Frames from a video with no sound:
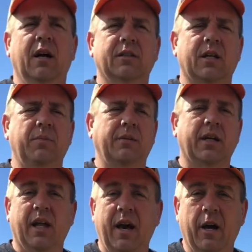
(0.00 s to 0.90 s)
sometimes I
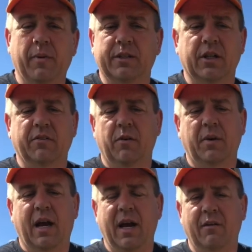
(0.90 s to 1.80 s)
get ahead of myself. I
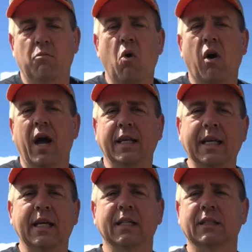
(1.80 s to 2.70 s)
mean, I have more
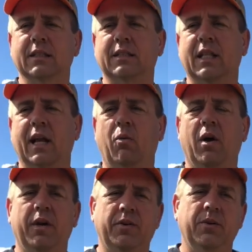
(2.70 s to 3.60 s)
ideas that I
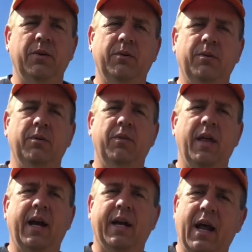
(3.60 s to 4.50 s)
want to do
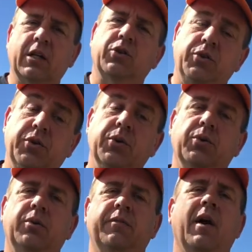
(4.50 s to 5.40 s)
than I can actually
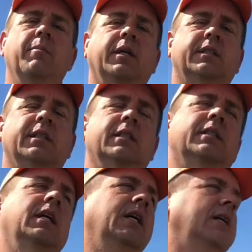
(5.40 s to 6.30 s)
do, if that makes
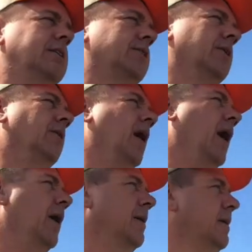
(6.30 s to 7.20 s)
sense.
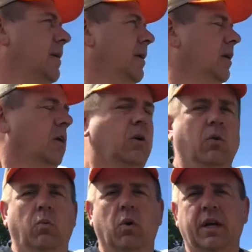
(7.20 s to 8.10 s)
So
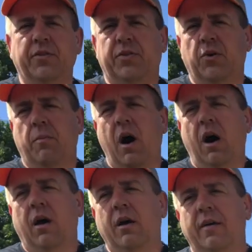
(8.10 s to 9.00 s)
we'll get through them
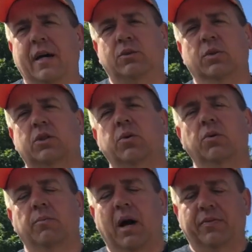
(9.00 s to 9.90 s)
all. That's what's
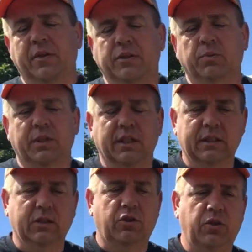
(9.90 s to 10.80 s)
cool about this. We
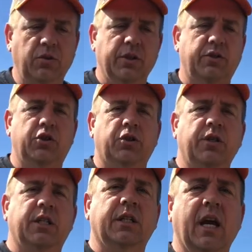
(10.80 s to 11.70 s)
can do this
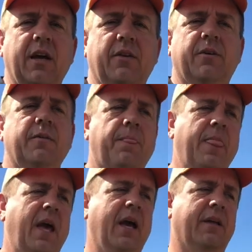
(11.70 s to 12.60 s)
journey together,
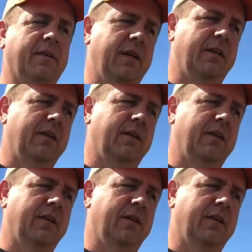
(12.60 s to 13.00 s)
and